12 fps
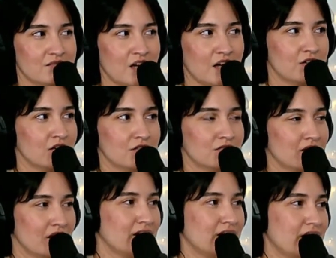I don't know.
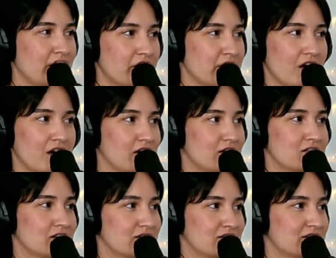But are they...
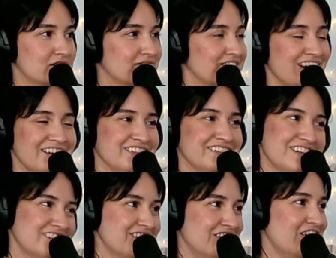I don't know.